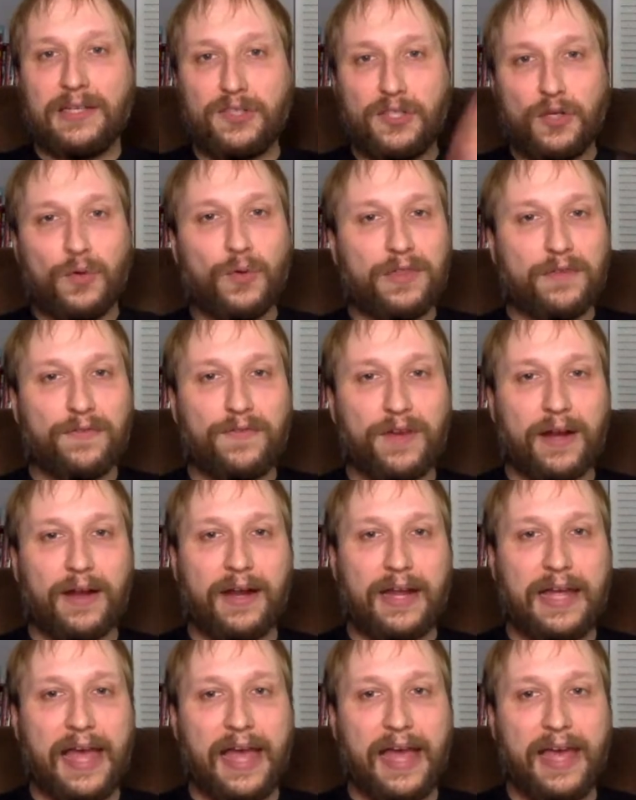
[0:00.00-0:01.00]
do in the
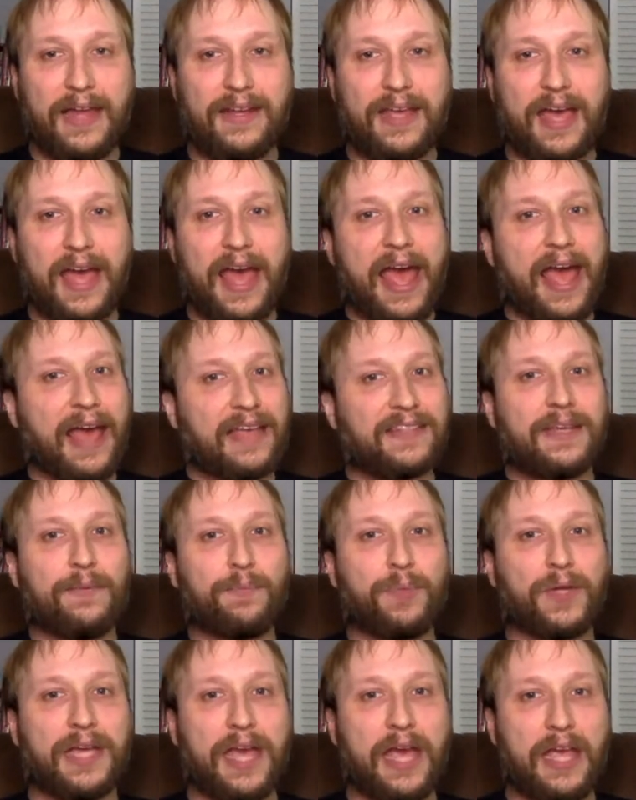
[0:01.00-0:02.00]
very end has
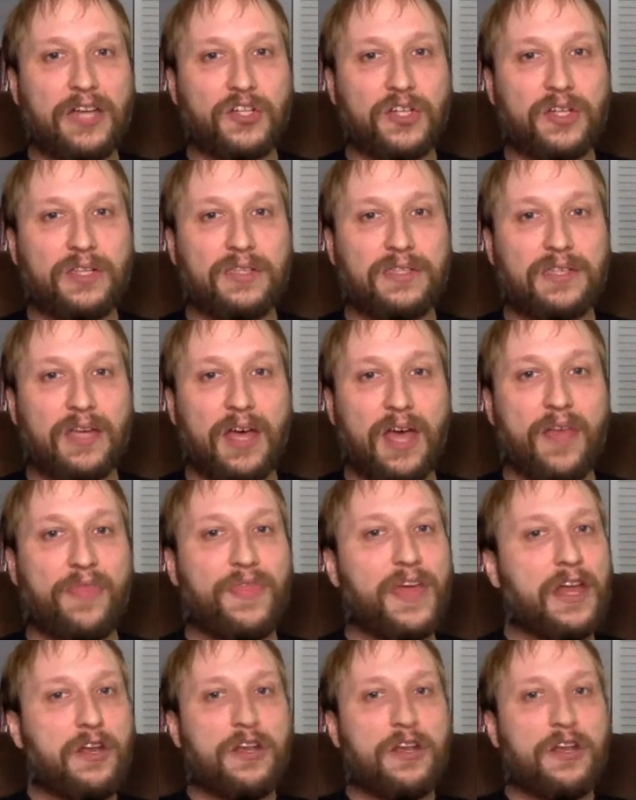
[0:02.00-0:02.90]
implications that